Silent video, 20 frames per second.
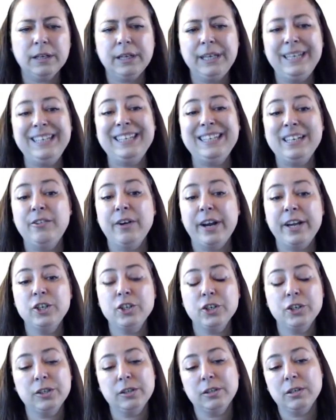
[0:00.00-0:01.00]

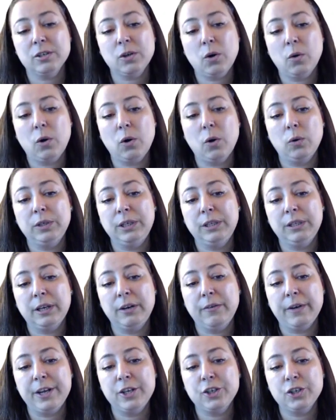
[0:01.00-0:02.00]
integration, the so-called
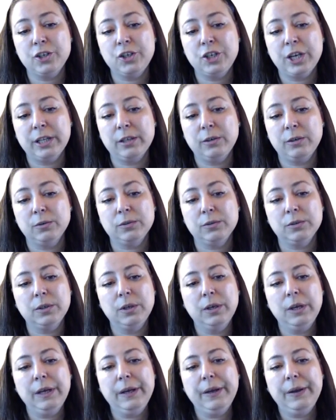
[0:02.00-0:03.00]
integration channels.
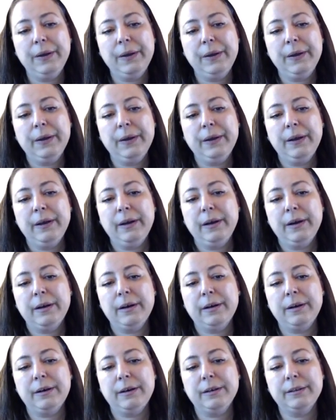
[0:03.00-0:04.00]

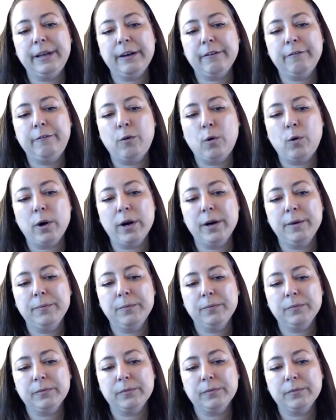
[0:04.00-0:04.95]
Therefore,